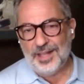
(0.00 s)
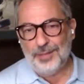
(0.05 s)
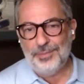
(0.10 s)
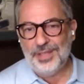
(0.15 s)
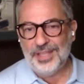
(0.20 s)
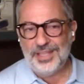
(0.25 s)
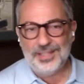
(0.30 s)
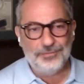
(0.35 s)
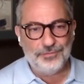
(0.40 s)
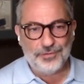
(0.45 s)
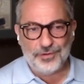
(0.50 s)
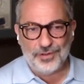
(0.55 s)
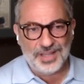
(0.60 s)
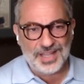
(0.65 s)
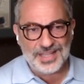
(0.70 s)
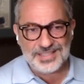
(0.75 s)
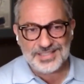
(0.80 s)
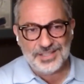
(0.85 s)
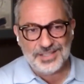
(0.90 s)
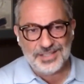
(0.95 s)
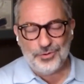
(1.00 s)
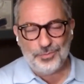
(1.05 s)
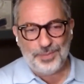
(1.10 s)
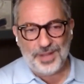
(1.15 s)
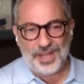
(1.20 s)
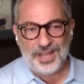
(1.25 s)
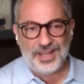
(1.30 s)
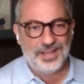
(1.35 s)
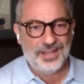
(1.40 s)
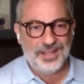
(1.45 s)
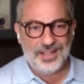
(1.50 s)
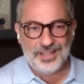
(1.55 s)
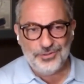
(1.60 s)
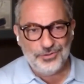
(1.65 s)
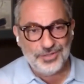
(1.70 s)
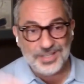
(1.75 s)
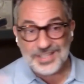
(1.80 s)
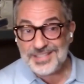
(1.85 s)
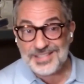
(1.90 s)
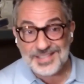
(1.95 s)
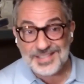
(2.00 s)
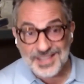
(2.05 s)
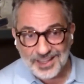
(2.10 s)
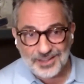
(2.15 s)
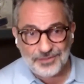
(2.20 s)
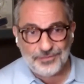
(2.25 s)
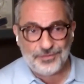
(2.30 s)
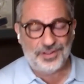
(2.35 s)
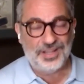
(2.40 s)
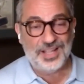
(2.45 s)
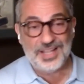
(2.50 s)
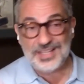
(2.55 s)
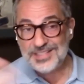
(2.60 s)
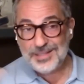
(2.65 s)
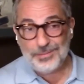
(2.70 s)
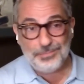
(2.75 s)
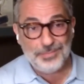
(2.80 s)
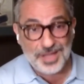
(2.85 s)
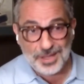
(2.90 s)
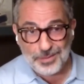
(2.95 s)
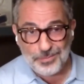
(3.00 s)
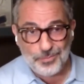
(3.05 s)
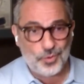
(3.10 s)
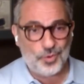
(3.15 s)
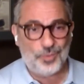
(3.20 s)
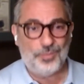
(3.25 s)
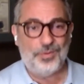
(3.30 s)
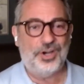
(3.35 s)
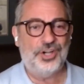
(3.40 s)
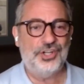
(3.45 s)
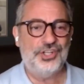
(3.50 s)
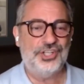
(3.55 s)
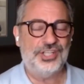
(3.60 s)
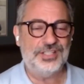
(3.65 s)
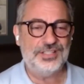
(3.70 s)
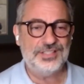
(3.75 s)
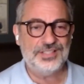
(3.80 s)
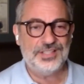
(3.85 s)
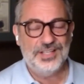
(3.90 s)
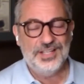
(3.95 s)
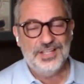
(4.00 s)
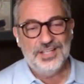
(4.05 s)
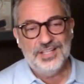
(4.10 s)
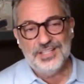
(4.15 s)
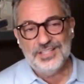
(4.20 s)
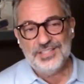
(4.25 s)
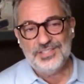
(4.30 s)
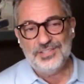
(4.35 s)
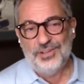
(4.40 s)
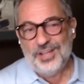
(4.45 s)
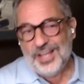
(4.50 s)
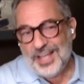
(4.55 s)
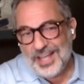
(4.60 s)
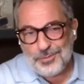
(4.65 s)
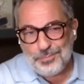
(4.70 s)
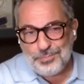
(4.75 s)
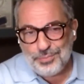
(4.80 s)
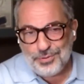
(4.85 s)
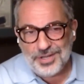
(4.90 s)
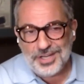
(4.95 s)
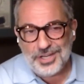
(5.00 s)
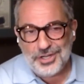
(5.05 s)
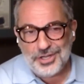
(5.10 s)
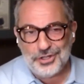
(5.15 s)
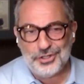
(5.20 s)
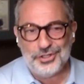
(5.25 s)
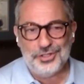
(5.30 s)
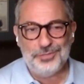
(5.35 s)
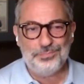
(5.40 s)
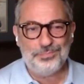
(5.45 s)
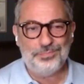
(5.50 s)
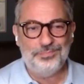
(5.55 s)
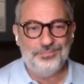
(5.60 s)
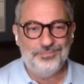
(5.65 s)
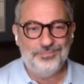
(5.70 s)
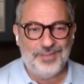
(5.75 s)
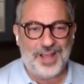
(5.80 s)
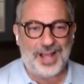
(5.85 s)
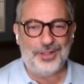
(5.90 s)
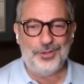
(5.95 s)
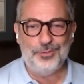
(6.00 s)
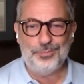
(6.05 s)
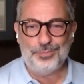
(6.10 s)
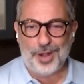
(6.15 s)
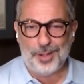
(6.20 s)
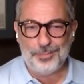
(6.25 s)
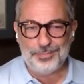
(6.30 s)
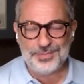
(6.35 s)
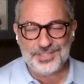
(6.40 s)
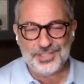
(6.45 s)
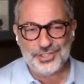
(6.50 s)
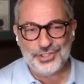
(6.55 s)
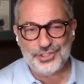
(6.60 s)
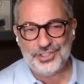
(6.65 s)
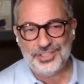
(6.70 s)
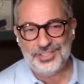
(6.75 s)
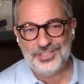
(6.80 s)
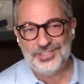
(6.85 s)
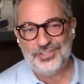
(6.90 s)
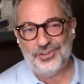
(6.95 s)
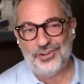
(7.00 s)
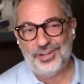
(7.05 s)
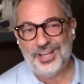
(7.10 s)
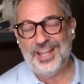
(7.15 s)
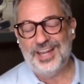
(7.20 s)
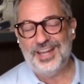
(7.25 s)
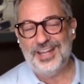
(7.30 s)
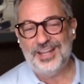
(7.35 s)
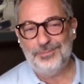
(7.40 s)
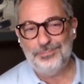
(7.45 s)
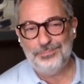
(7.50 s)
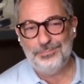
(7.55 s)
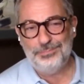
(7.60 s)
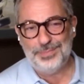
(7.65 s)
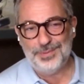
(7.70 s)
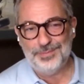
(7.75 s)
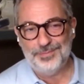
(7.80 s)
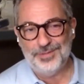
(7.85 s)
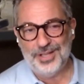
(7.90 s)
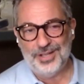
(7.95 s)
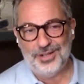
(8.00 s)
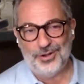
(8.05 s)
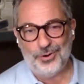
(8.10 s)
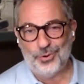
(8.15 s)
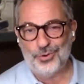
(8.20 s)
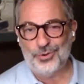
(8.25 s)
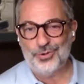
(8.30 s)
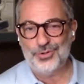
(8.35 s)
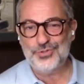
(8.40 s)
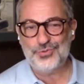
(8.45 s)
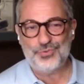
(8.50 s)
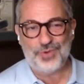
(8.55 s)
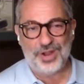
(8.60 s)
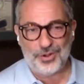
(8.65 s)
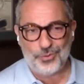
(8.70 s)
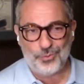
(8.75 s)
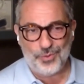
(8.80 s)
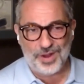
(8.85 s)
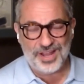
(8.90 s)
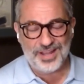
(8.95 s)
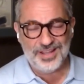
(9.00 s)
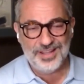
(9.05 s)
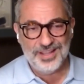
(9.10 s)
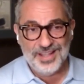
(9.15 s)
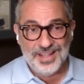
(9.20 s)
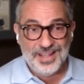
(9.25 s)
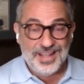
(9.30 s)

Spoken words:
I'll make it for less than you're paying, and you can sell it for less and make more margins. So I had a pretty good value proposition, starting getting orders right away.